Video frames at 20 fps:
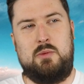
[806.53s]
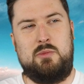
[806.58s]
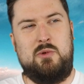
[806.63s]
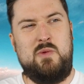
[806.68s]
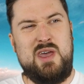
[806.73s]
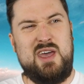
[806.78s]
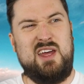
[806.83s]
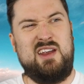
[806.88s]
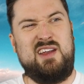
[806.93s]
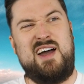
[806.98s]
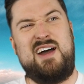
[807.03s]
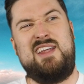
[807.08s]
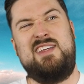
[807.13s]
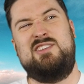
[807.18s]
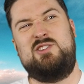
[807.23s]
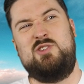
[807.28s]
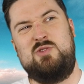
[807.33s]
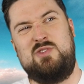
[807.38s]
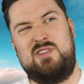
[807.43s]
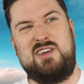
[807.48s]
I mean, we could kind
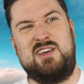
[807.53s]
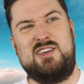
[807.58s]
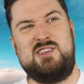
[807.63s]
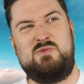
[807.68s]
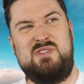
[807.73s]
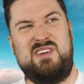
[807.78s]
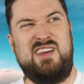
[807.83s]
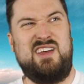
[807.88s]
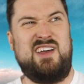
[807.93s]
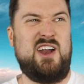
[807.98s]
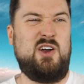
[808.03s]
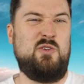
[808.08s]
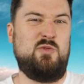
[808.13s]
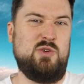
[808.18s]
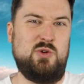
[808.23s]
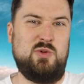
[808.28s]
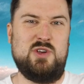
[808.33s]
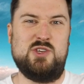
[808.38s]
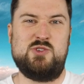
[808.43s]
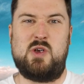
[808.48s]
of do this. We could kind of
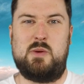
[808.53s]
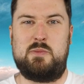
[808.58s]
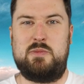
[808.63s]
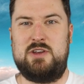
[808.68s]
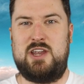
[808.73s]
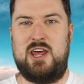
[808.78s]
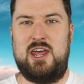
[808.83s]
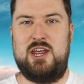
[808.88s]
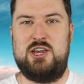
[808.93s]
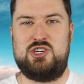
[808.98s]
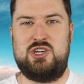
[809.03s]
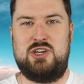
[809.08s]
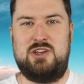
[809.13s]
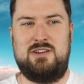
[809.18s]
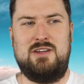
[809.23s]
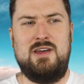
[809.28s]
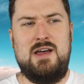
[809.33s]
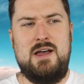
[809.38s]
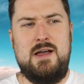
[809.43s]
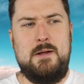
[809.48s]
ruin his
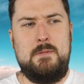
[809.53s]
reputation.